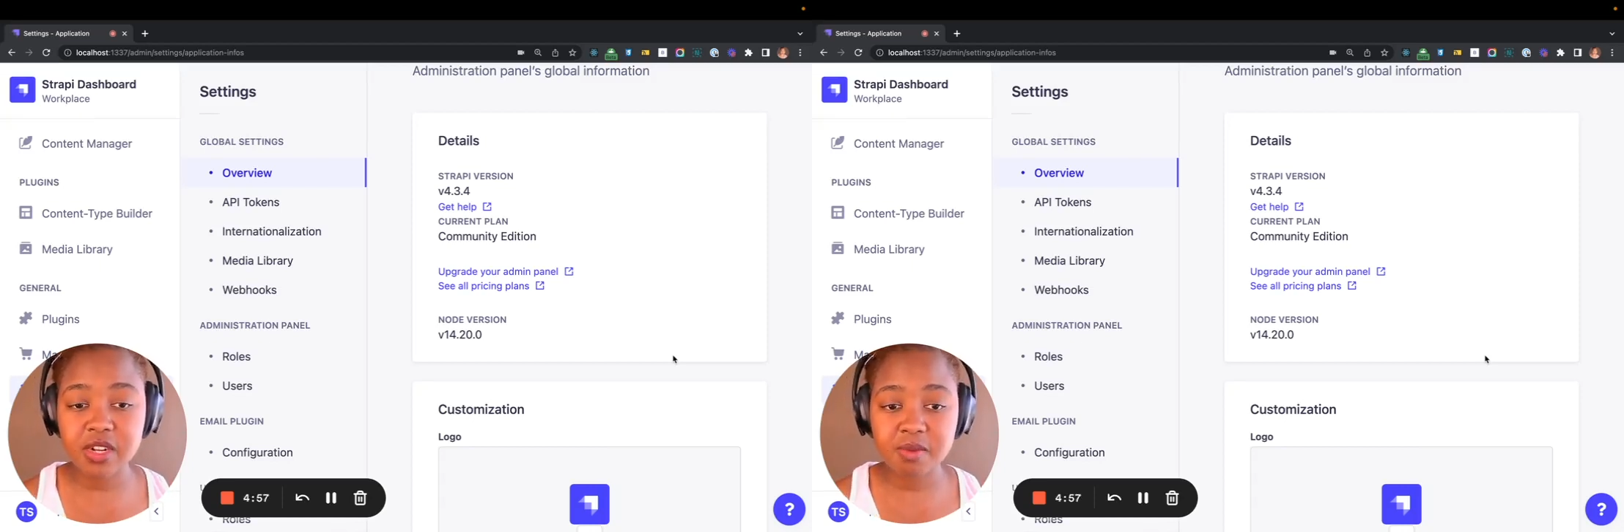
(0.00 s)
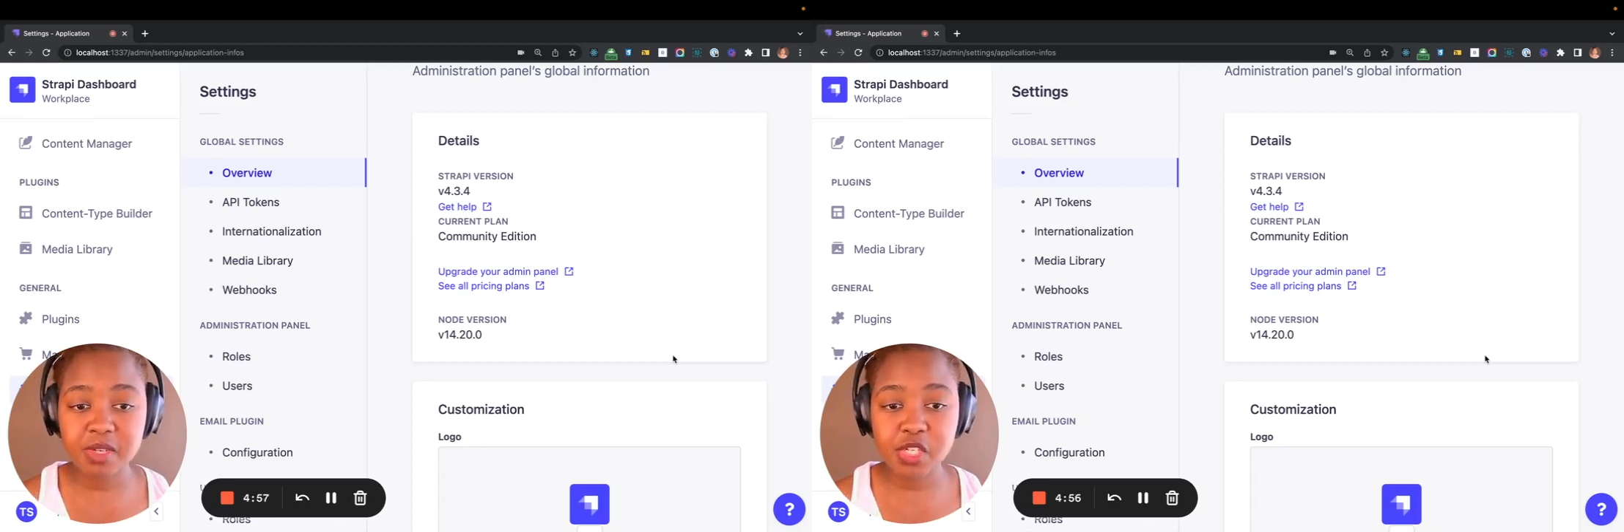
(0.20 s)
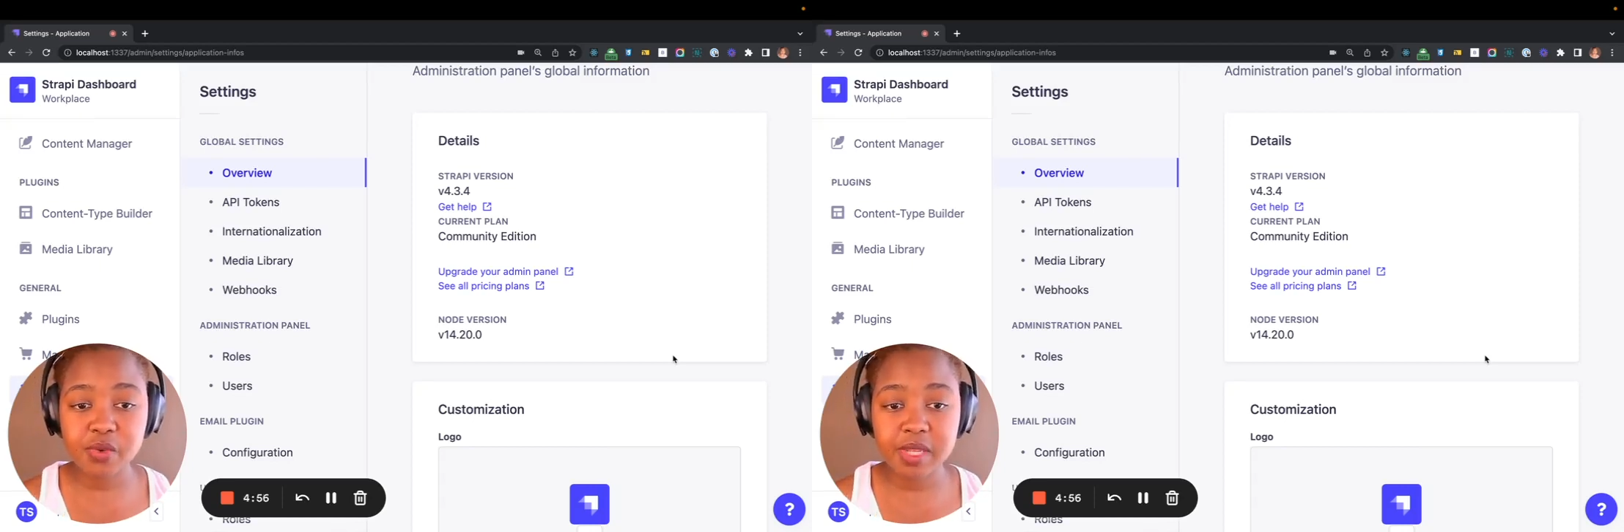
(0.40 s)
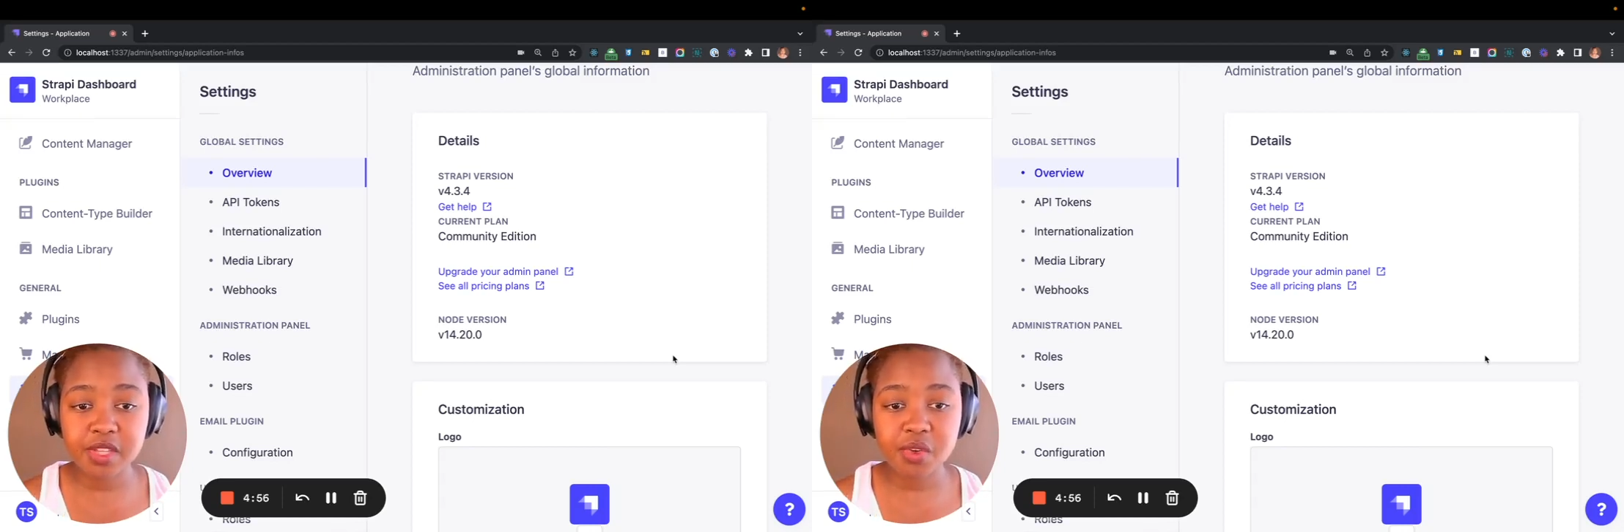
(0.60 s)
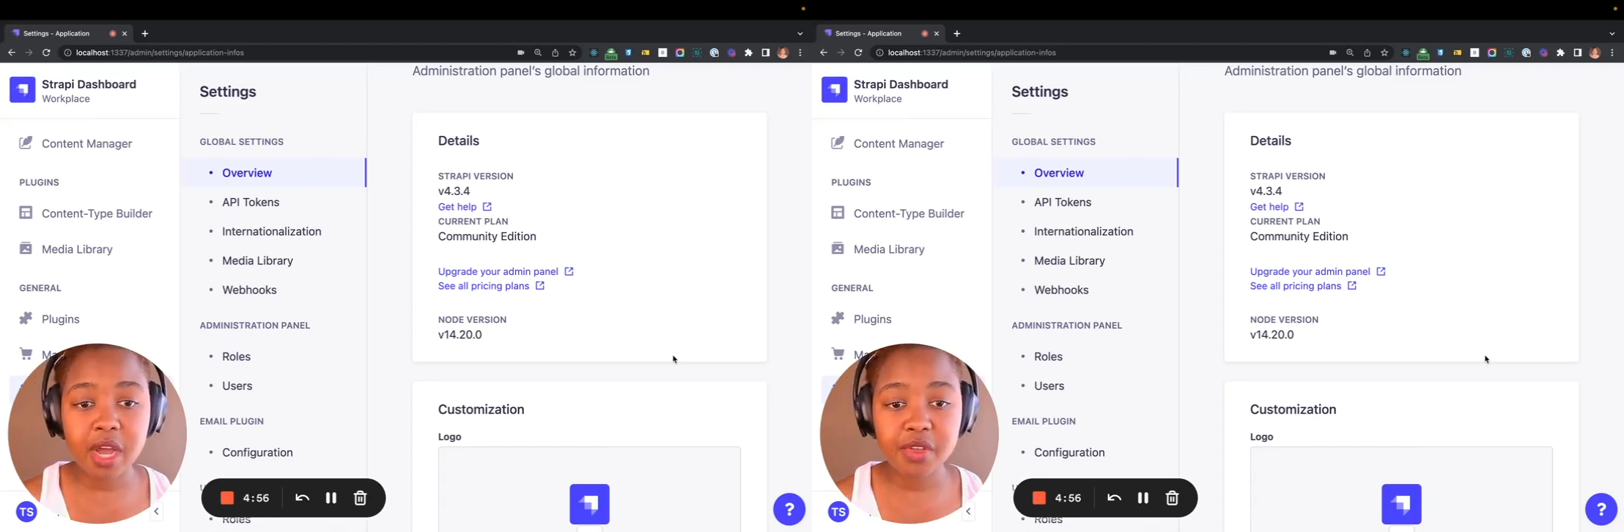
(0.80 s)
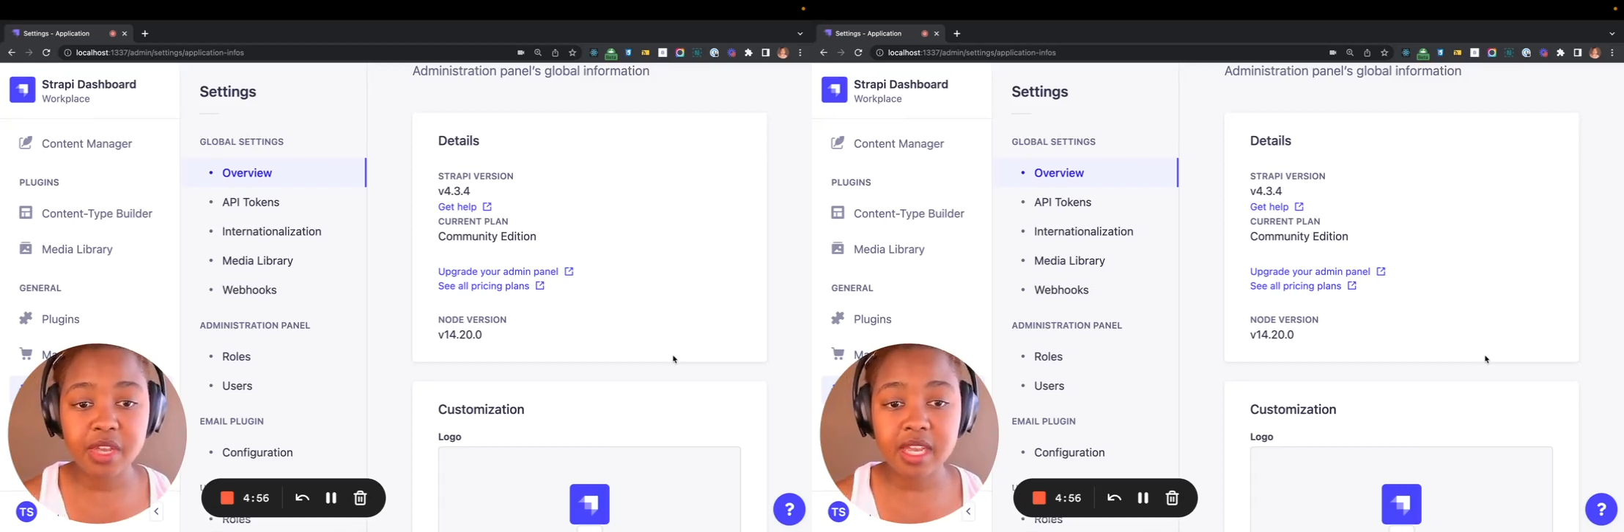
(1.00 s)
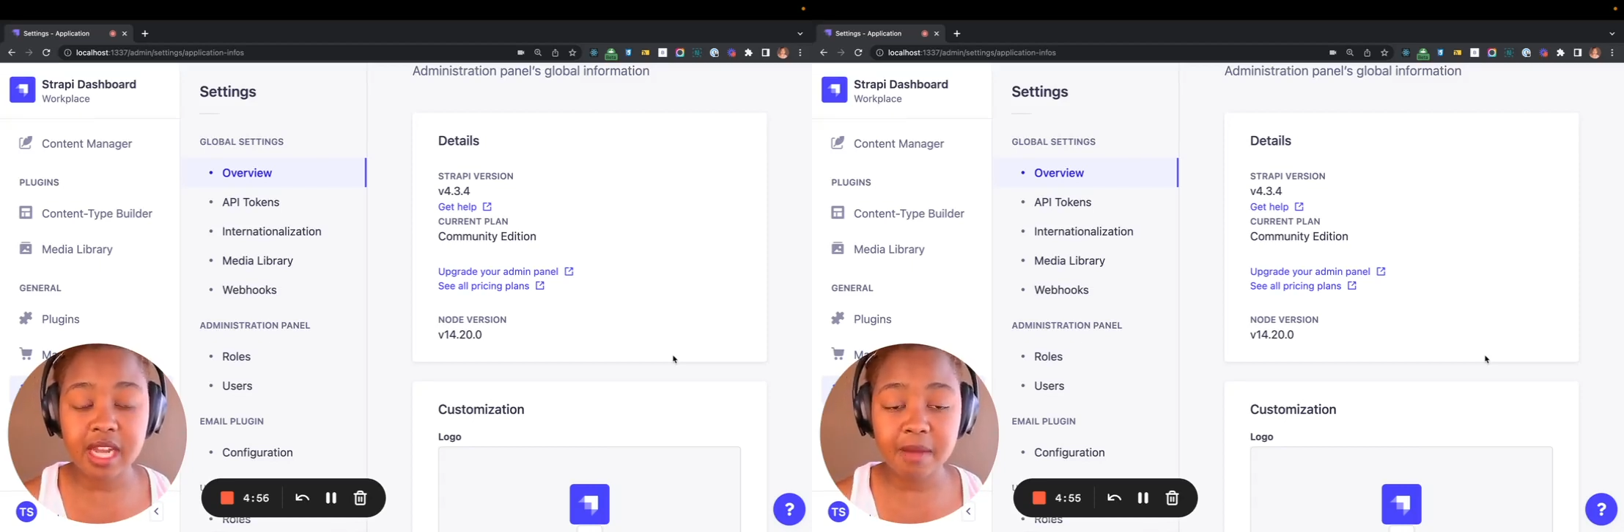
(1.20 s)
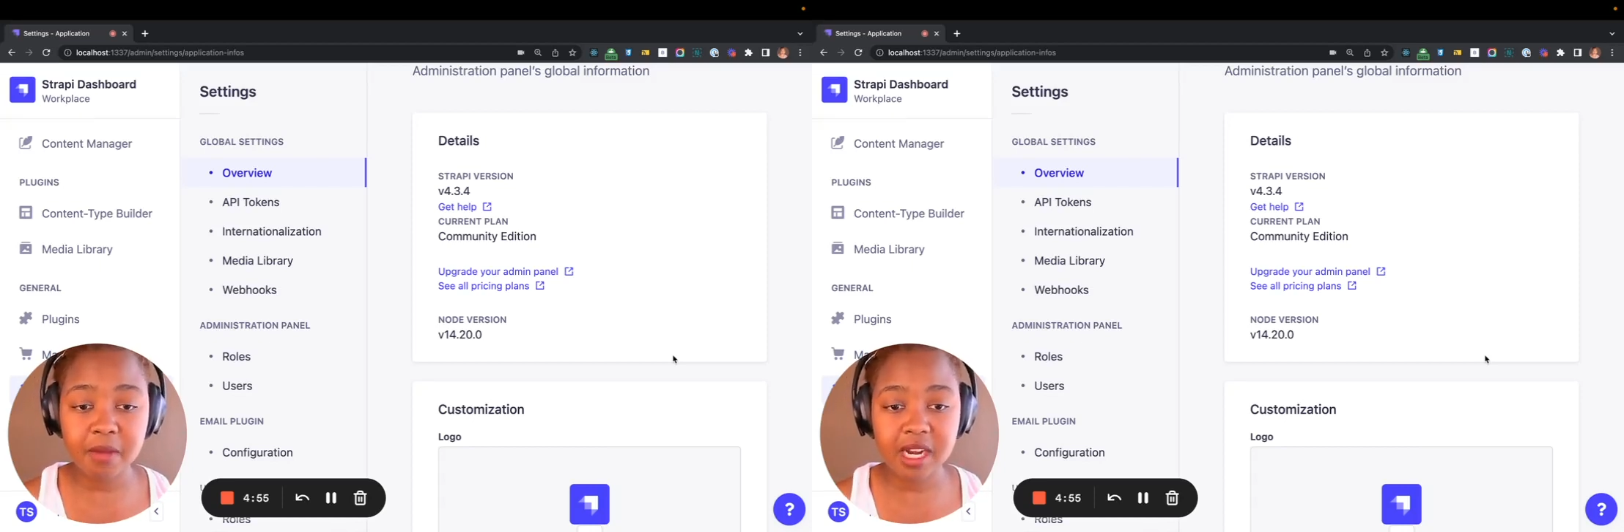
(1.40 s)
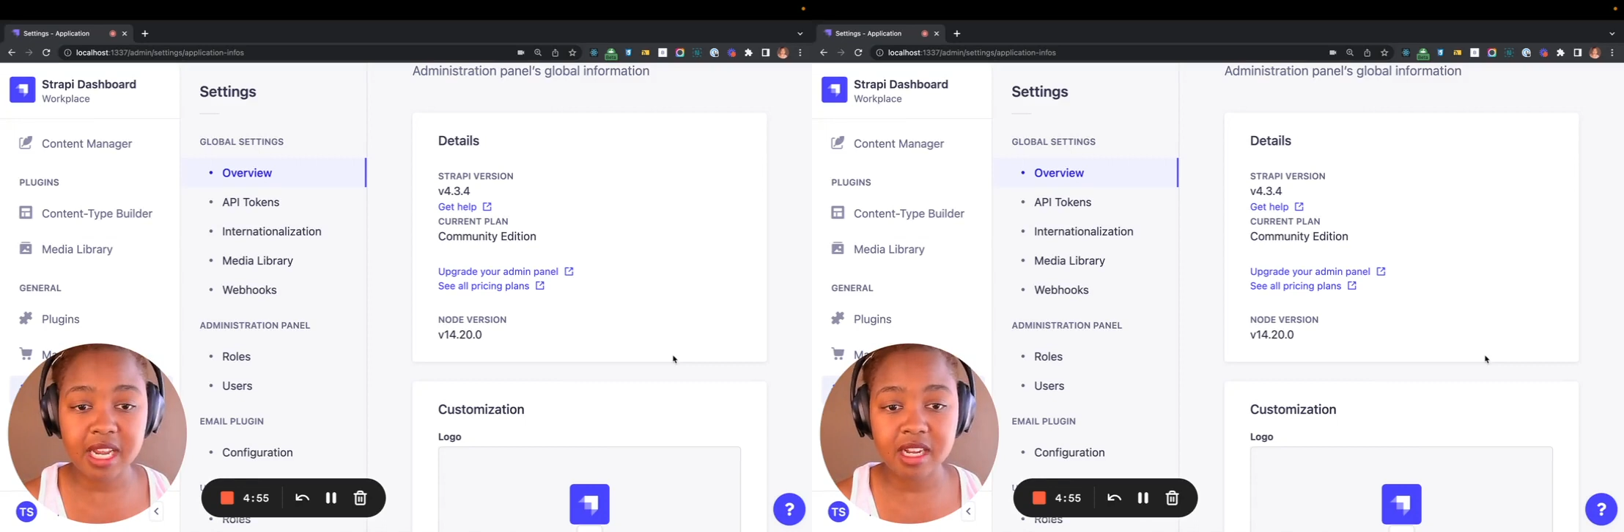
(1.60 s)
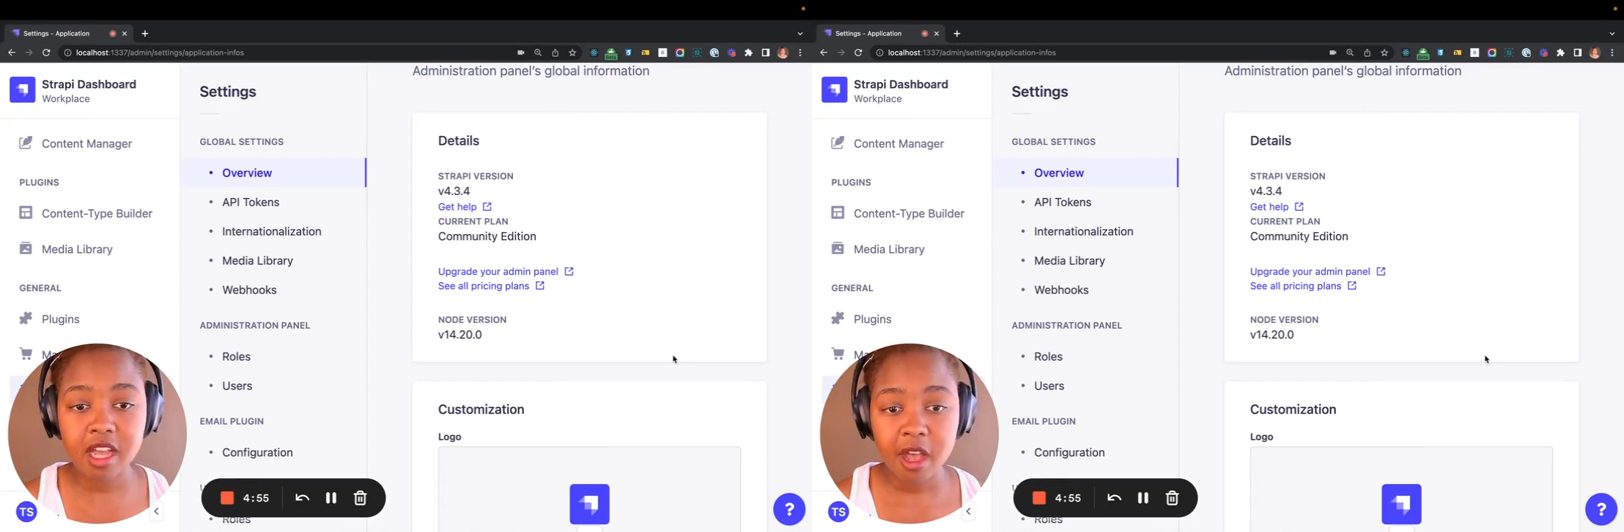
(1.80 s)
I'll be showing you how you can
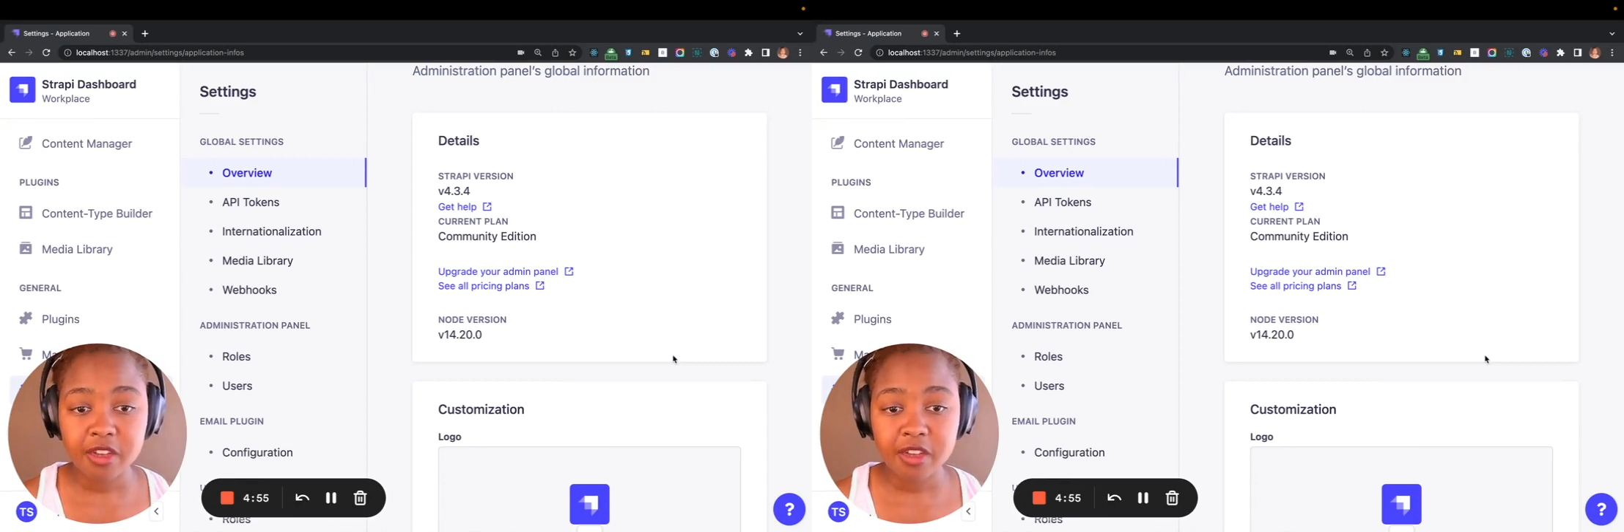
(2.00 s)
upgrade